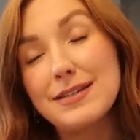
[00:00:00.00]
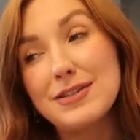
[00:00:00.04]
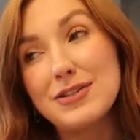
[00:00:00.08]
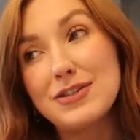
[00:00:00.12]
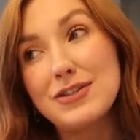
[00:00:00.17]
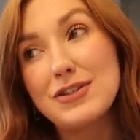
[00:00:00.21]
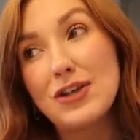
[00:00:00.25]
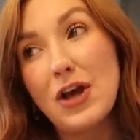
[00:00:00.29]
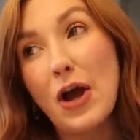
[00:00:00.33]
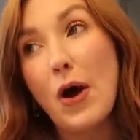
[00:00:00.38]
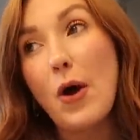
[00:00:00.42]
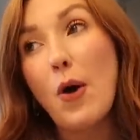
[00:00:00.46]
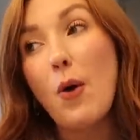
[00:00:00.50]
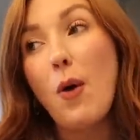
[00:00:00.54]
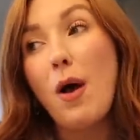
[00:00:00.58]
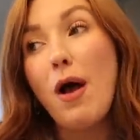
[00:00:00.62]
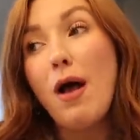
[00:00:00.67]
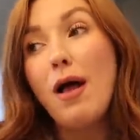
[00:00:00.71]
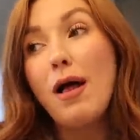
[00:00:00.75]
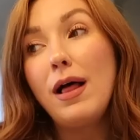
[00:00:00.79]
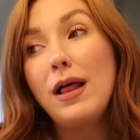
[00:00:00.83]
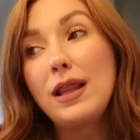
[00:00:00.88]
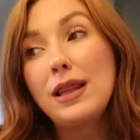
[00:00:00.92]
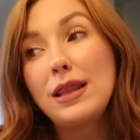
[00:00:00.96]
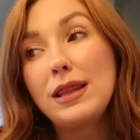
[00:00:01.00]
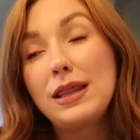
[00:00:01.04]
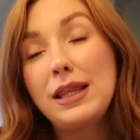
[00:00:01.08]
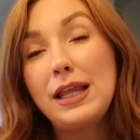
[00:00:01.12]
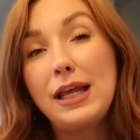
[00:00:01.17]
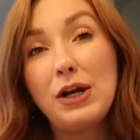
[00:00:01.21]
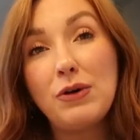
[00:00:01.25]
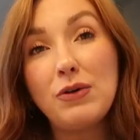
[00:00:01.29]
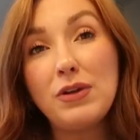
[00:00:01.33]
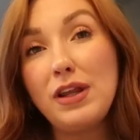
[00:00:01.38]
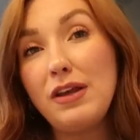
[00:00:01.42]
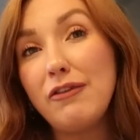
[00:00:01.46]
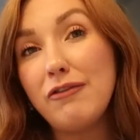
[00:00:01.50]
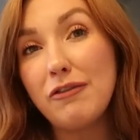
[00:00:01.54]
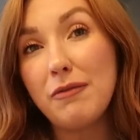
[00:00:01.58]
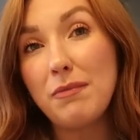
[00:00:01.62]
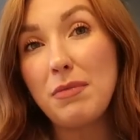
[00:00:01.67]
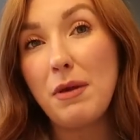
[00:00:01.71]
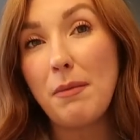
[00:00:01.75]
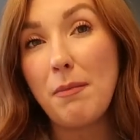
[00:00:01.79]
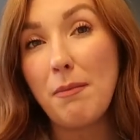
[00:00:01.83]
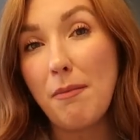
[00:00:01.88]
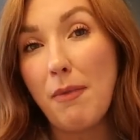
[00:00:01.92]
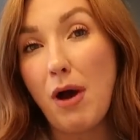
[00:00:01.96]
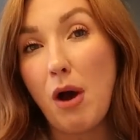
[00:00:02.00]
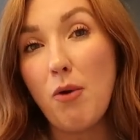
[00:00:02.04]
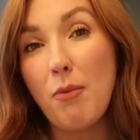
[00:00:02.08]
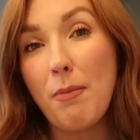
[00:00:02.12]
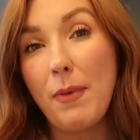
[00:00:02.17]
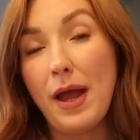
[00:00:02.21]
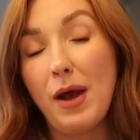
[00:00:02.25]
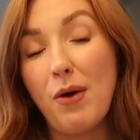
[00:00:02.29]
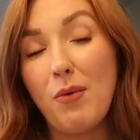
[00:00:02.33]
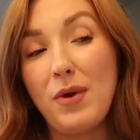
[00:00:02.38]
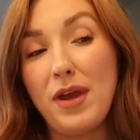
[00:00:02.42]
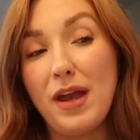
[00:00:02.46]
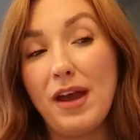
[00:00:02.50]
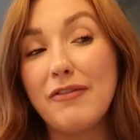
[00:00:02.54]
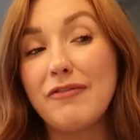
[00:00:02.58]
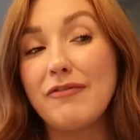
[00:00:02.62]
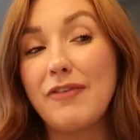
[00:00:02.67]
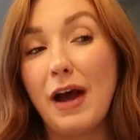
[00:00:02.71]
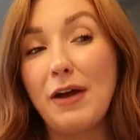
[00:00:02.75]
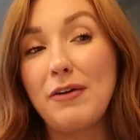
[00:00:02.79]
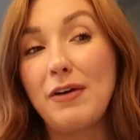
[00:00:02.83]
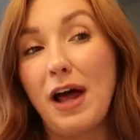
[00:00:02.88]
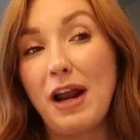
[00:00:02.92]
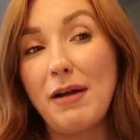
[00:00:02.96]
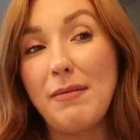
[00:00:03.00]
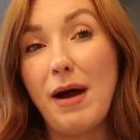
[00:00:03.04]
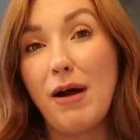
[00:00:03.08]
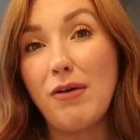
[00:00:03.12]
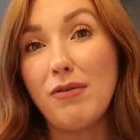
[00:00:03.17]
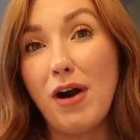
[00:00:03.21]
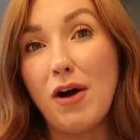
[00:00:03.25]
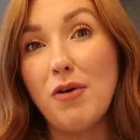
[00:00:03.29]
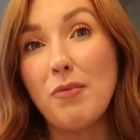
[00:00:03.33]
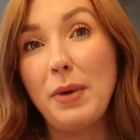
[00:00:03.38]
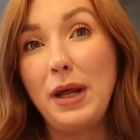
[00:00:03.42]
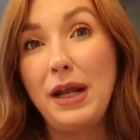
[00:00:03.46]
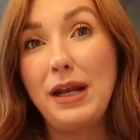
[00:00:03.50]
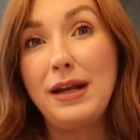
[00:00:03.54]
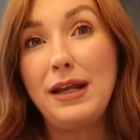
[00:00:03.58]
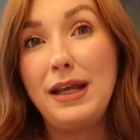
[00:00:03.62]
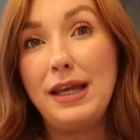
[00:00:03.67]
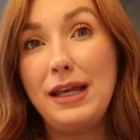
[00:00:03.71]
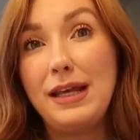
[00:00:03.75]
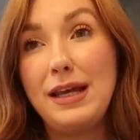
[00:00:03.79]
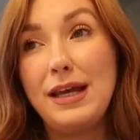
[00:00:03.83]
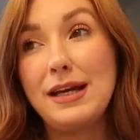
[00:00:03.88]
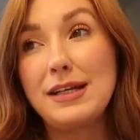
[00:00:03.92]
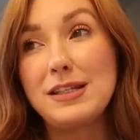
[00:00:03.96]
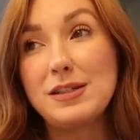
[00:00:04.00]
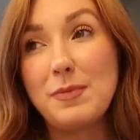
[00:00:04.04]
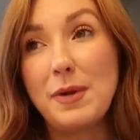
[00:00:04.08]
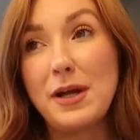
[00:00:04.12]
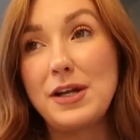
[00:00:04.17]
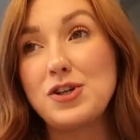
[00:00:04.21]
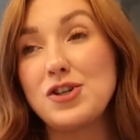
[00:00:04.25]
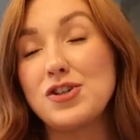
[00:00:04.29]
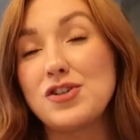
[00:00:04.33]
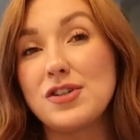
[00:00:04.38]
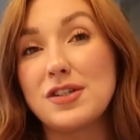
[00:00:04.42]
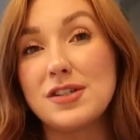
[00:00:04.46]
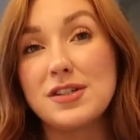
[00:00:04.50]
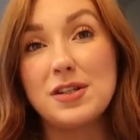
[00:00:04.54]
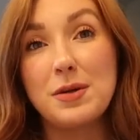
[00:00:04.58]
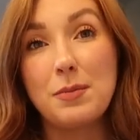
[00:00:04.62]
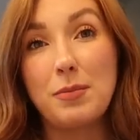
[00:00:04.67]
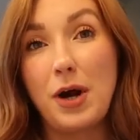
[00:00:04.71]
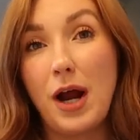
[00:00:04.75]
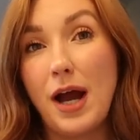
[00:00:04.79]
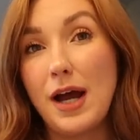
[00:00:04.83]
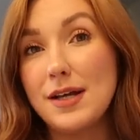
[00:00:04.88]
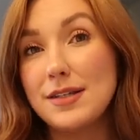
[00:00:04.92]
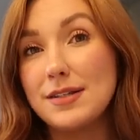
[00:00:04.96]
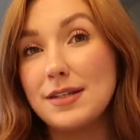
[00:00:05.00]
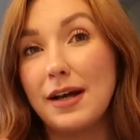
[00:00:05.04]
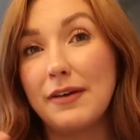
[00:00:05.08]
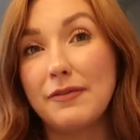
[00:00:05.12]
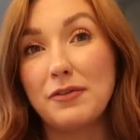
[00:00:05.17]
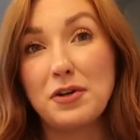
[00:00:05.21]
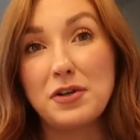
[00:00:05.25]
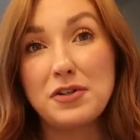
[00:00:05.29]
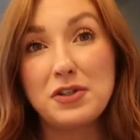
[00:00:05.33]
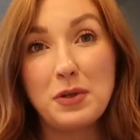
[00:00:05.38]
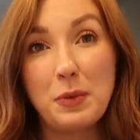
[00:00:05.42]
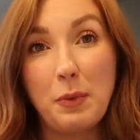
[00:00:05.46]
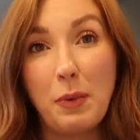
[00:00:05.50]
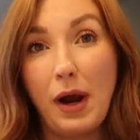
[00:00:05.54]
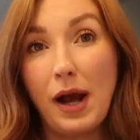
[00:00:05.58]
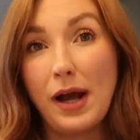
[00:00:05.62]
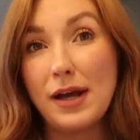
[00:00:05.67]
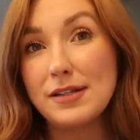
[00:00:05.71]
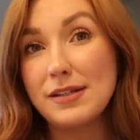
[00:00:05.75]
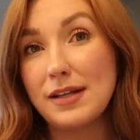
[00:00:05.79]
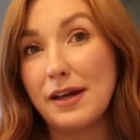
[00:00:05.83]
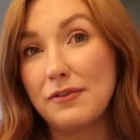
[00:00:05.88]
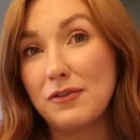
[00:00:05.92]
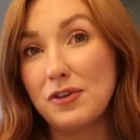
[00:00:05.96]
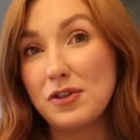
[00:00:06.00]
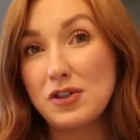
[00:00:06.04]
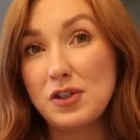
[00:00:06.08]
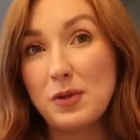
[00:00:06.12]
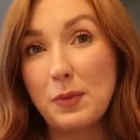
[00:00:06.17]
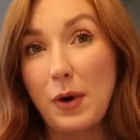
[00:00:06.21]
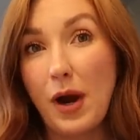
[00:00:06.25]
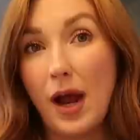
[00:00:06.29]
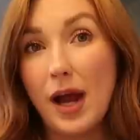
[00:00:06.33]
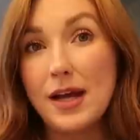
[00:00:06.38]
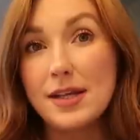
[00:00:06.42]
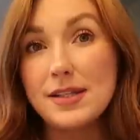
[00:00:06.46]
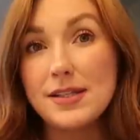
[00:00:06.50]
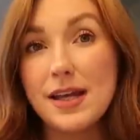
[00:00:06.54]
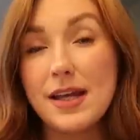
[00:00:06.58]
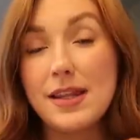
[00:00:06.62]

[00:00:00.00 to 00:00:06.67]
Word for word: So literally from the moment we have found out about Roman, he has been just a surprise after a surprise after a surprise.